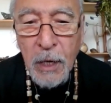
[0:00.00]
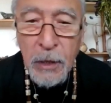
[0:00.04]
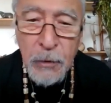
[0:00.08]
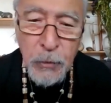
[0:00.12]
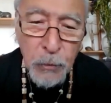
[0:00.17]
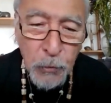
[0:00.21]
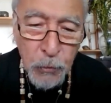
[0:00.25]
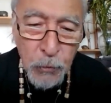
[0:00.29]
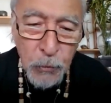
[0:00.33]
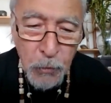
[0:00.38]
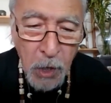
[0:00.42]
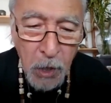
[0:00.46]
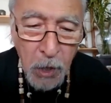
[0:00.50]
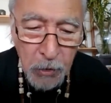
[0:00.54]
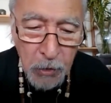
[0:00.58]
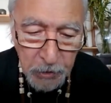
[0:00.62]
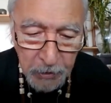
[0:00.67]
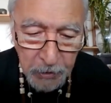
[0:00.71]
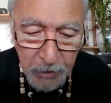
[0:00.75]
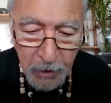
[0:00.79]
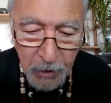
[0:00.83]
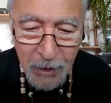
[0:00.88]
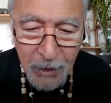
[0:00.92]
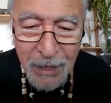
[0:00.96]
I don't know
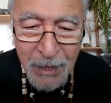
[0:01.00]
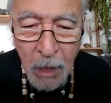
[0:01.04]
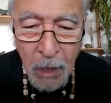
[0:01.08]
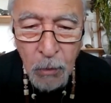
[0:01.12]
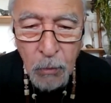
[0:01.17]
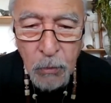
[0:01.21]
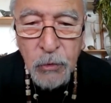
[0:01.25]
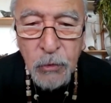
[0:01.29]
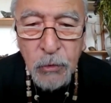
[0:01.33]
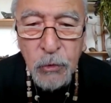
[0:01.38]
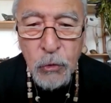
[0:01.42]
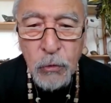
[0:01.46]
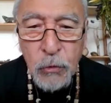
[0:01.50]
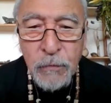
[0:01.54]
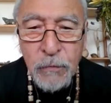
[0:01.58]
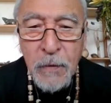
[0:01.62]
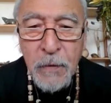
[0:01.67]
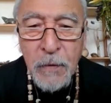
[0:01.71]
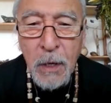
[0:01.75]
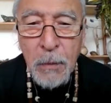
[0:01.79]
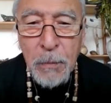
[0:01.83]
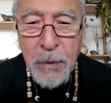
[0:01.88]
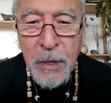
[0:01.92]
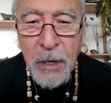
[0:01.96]
how they can count so
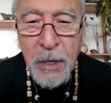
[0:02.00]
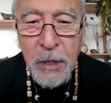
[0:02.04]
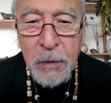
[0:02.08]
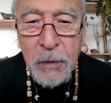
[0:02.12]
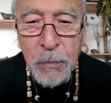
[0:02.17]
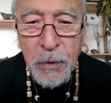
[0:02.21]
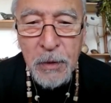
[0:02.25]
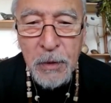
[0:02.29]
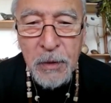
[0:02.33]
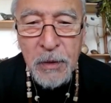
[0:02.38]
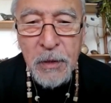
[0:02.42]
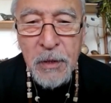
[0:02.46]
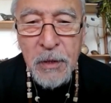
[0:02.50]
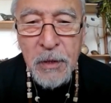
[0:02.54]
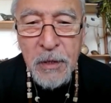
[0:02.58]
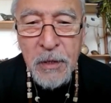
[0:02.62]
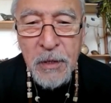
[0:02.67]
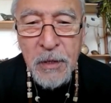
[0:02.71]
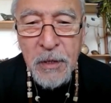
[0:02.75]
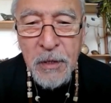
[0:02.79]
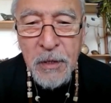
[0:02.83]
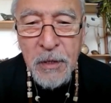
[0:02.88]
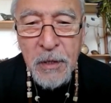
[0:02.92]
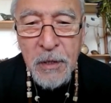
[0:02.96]
far back, but
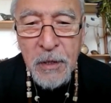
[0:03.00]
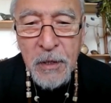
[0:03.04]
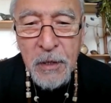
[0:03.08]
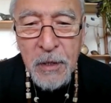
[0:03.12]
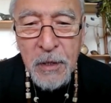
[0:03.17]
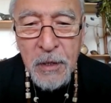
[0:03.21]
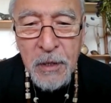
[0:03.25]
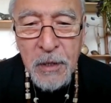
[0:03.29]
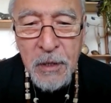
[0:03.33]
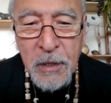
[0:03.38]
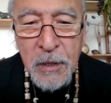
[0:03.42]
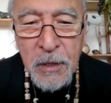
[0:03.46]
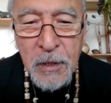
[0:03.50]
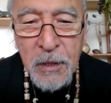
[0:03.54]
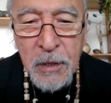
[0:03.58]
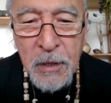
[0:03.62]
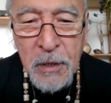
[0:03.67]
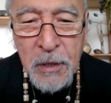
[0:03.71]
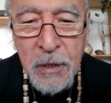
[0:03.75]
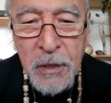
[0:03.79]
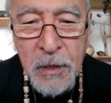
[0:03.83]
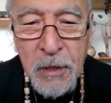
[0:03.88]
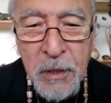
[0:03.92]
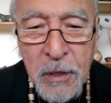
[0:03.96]

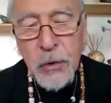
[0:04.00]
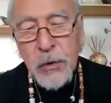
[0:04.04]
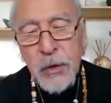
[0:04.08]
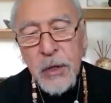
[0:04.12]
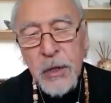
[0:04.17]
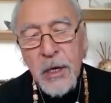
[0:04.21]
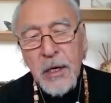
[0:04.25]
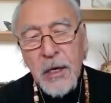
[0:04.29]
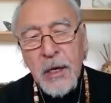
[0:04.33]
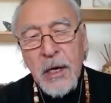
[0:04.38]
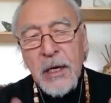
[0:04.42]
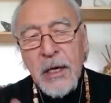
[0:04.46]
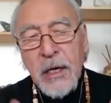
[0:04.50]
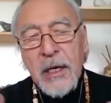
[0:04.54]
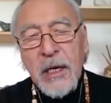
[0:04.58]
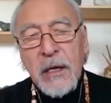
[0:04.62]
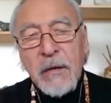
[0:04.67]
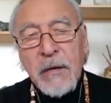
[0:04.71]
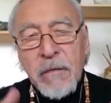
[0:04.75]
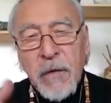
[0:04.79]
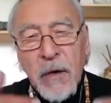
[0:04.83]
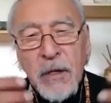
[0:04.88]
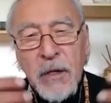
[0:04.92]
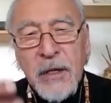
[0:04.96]
so I
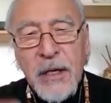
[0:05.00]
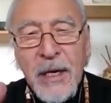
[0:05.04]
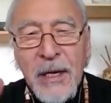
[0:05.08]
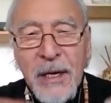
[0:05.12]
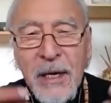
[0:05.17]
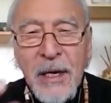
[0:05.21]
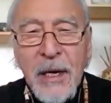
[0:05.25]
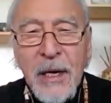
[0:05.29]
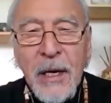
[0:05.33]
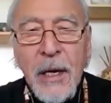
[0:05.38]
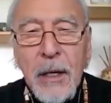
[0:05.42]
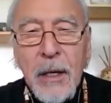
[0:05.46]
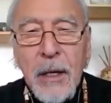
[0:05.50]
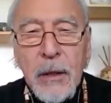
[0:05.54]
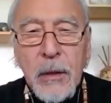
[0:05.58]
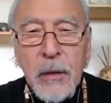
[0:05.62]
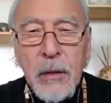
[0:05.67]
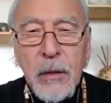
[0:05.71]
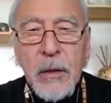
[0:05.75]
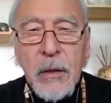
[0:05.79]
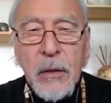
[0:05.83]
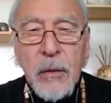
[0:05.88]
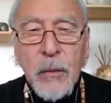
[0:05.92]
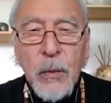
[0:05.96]
live on that
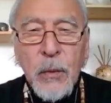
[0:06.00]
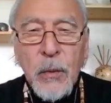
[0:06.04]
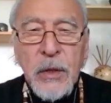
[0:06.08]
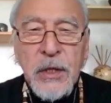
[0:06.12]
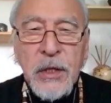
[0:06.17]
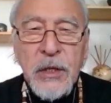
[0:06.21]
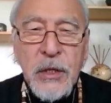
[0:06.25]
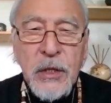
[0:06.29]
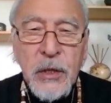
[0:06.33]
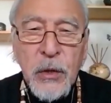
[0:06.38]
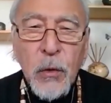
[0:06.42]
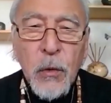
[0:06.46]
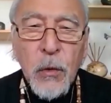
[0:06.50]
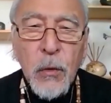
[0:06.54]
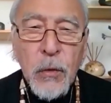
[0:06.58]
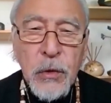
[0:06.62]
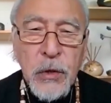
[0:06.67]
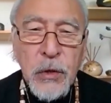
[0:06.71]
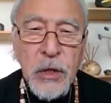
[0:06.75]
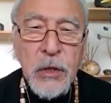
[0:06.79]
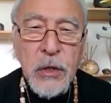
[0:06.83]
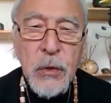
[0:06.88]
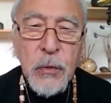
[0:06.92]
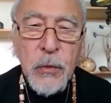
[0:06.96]
land, which is the
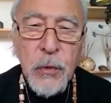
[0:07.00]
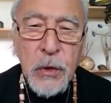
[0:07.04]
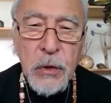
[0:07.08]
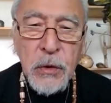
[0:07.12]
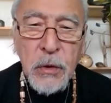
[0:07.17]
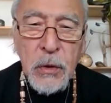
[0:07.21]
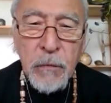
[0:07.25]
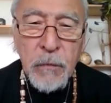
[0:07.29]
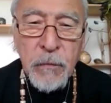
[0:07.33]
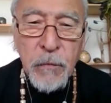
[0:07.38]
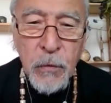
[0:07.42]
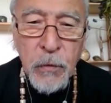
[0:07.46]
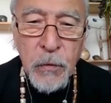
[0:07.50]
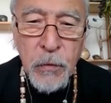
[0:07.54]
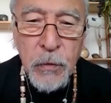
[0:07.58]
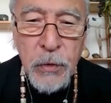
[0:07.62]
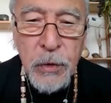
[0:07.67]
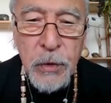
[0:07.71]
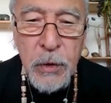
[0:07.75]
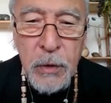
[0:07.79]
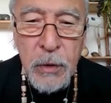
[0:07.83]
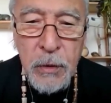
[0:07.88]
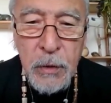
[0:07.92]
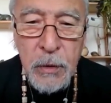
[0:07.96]
oldest crust of
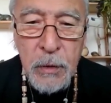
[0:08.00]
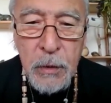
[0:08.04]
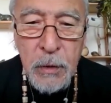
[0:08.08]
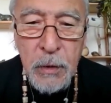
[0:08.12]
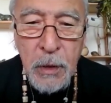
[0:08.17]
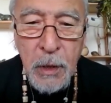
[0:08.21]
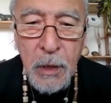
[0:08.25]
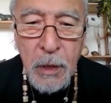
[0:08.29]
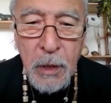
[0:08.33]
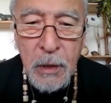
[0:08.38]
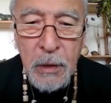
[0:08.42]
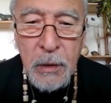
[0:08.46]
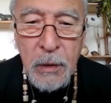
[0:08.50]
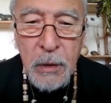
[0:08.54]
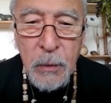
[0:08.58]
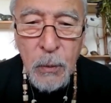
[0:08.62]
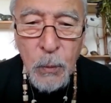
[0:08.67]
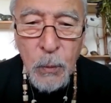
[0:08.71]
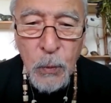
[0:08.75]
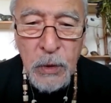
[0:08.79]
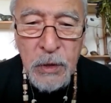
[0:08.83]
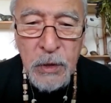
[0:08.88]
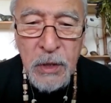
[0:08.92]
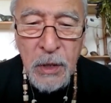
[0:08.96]
earth
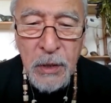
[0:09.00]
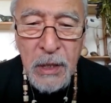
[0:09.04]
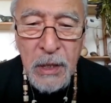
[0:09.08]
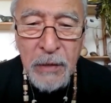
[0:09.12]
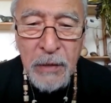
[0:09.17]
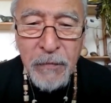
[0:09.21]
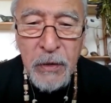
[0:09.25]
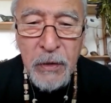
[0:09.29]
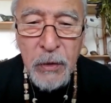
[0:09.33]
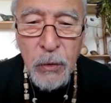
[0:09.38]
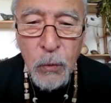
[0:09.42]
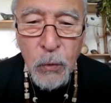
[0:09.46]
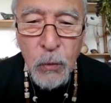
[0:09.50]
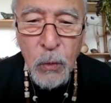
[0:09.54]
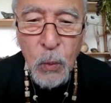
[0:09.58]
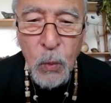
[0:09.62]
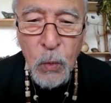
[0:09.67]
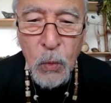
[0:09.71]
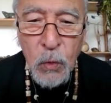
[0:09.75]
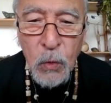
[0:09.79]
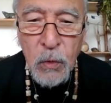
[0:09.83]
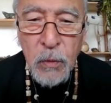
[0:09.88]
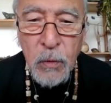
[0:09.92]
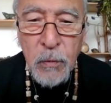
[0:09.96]
and which had never
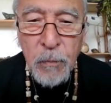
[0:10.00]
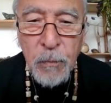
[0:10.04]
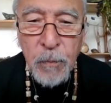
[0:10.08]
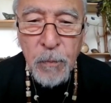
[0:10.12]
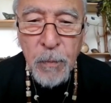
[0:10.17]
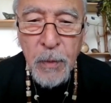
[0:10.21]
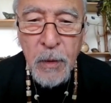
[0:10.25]
known war.